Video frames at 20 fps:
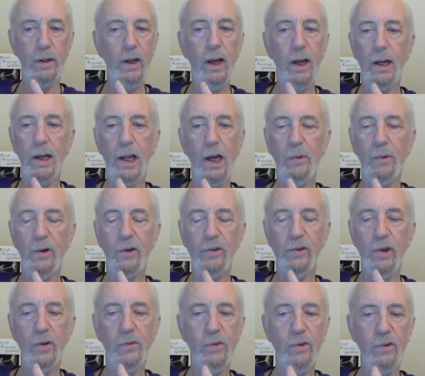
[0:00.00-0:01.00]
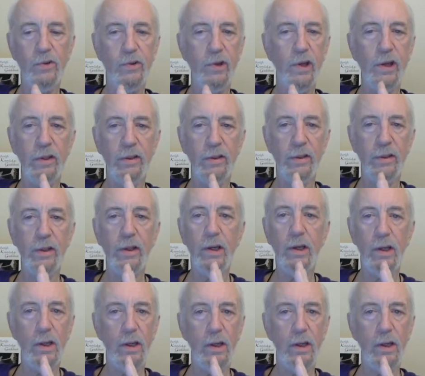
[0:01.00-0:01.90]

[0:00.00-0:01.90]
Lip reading: not allow myself to say a thing.